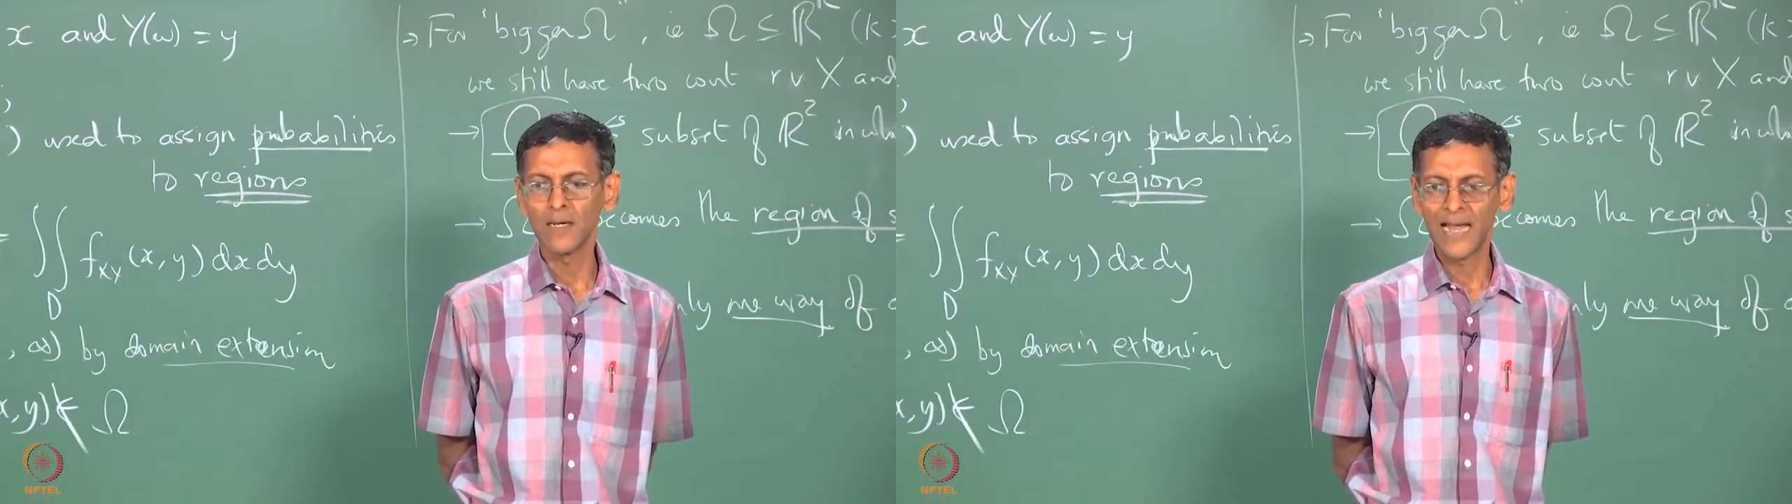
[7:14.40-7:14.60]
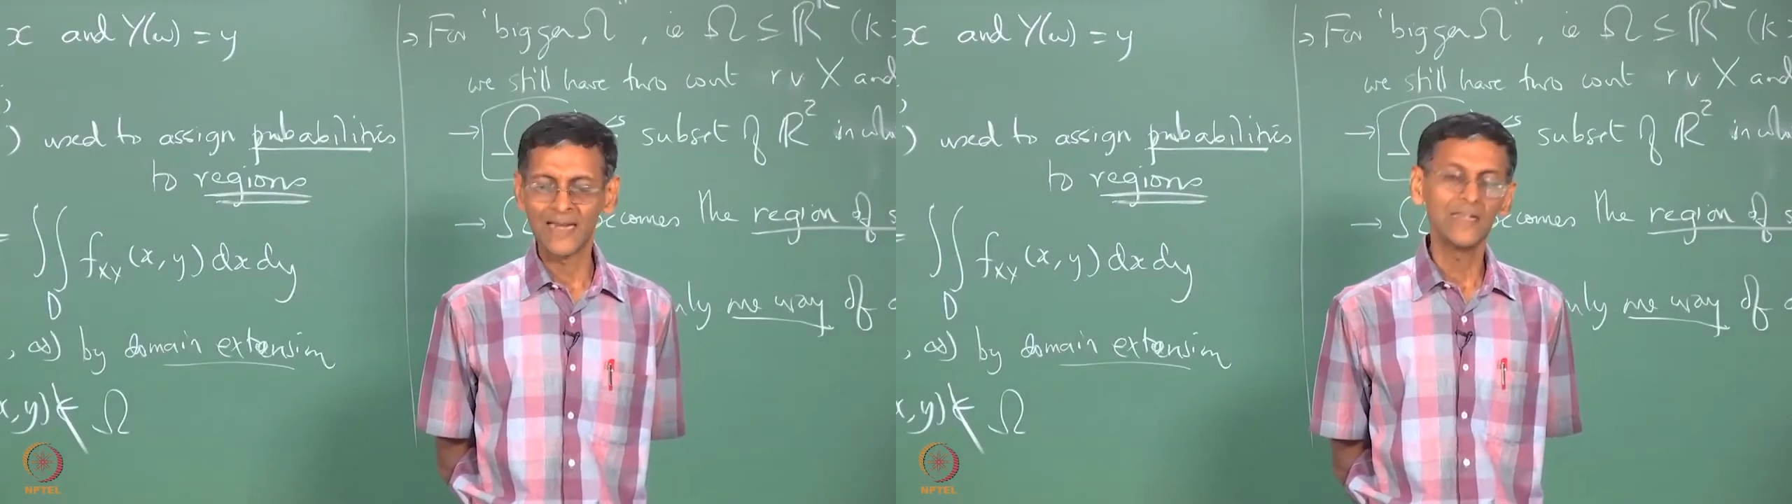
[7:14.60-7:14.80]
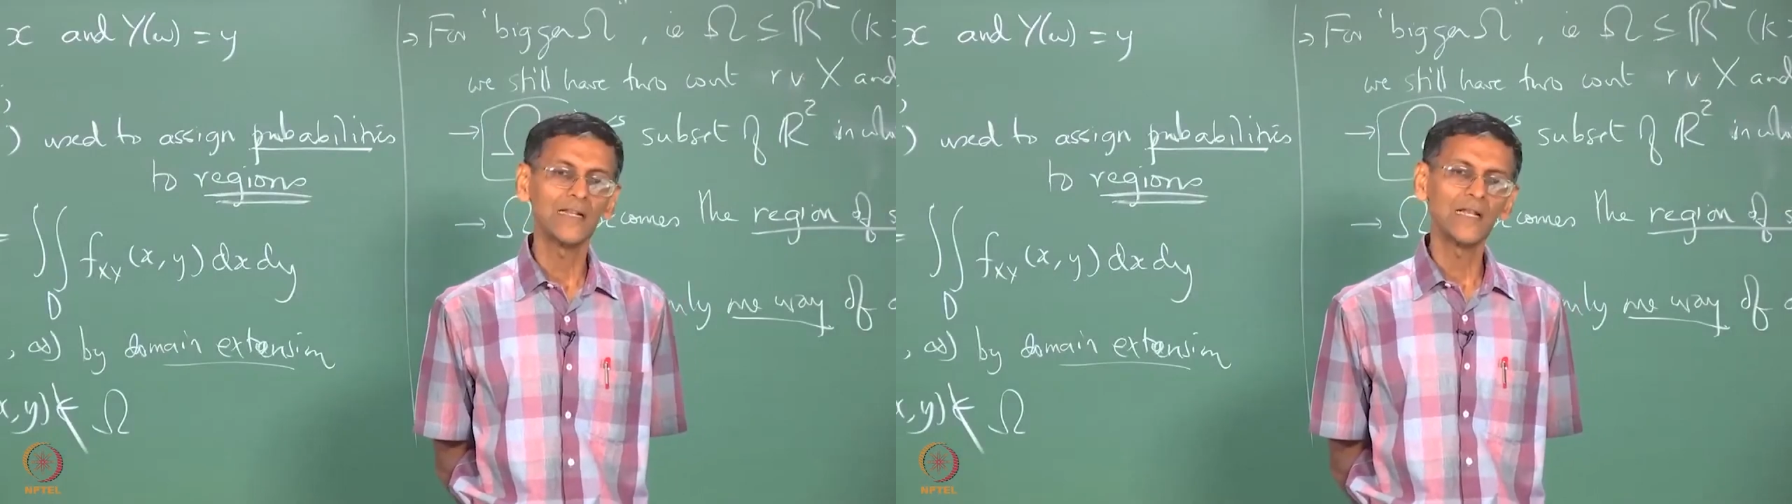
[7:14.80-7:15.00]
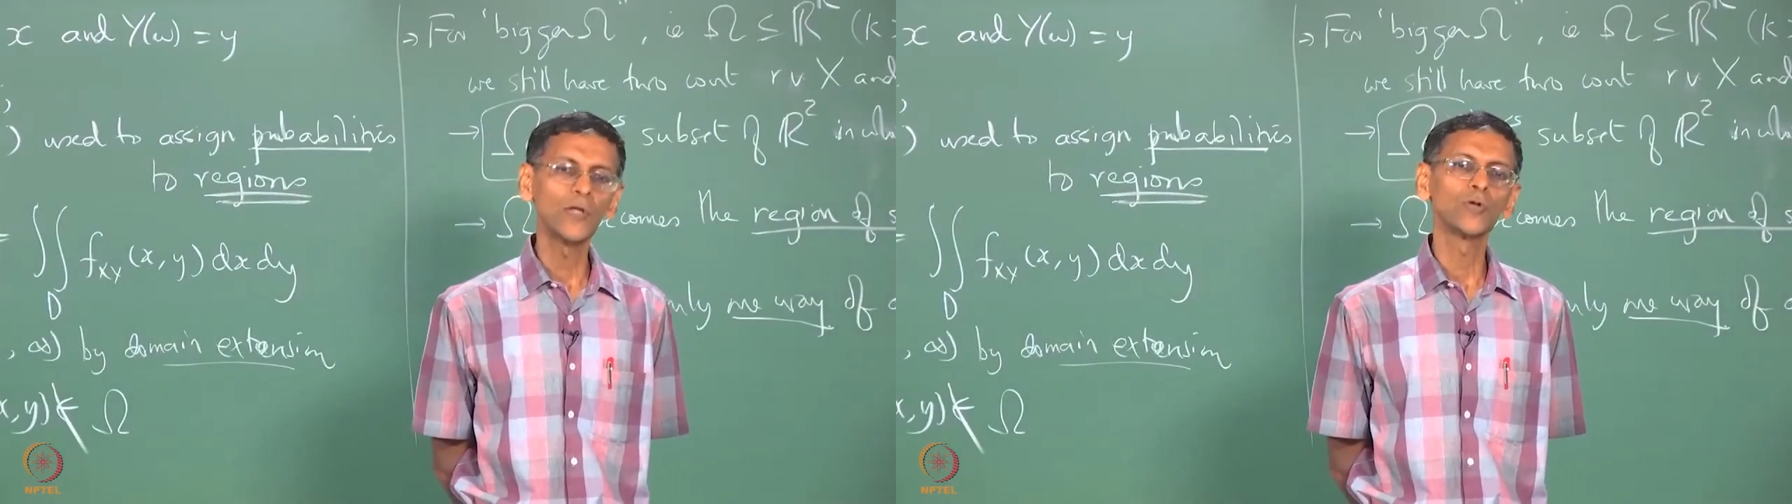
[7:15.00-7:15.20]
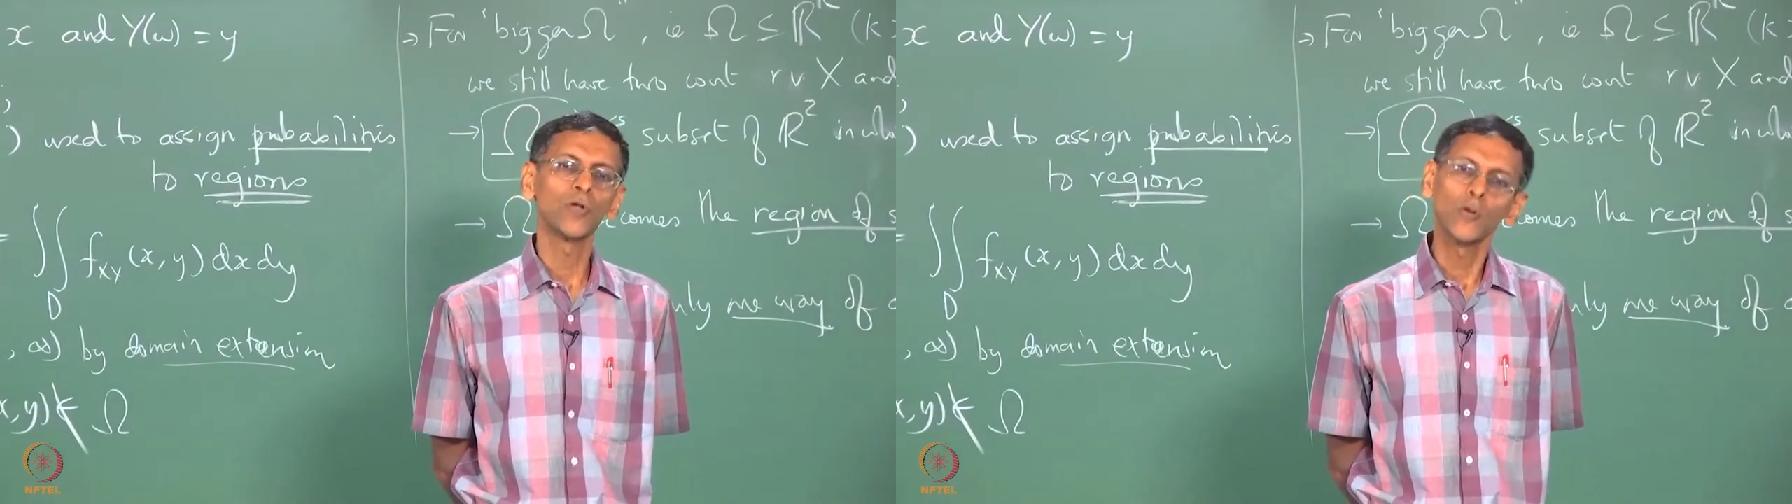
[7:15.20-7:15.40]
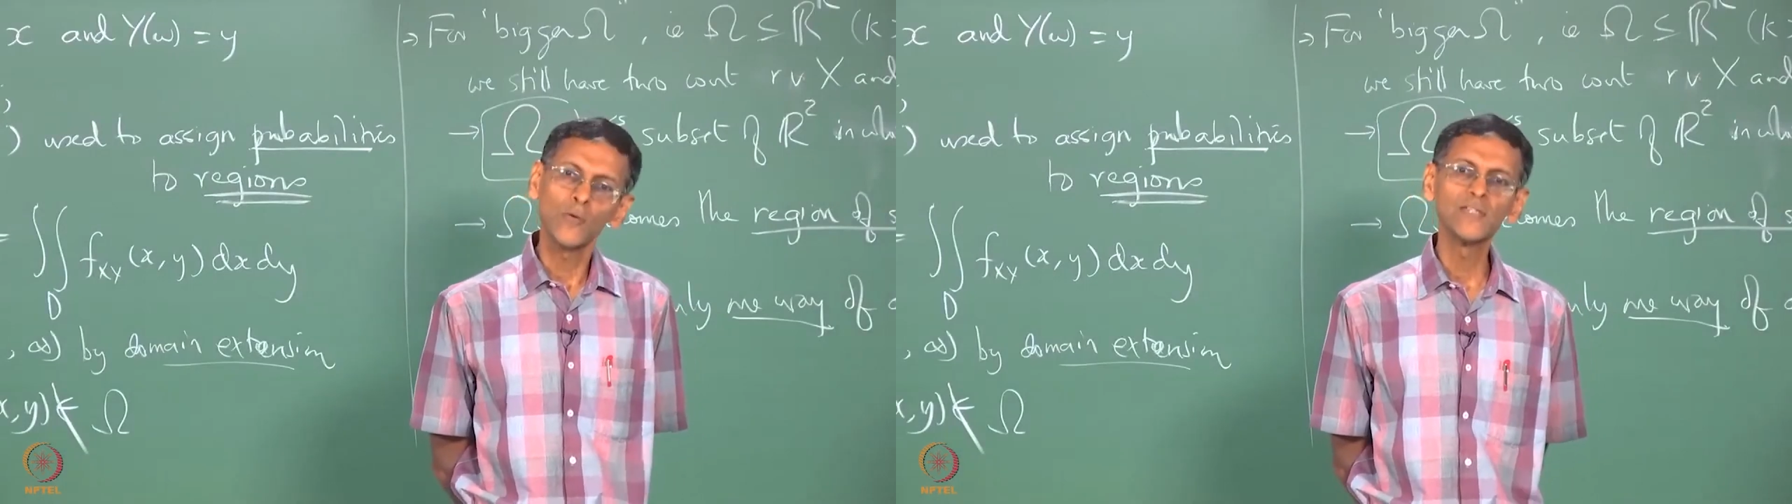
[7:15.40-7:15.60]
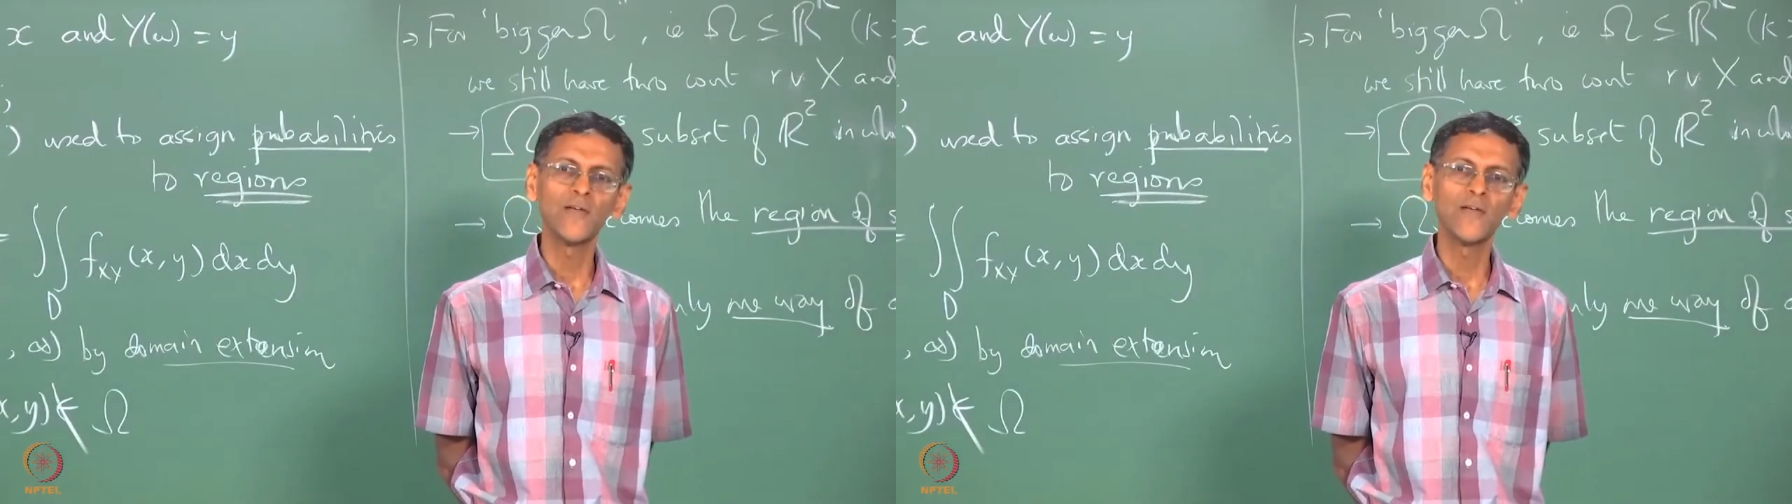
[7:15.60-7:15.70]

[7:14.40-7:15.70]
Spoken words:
analytically, you can always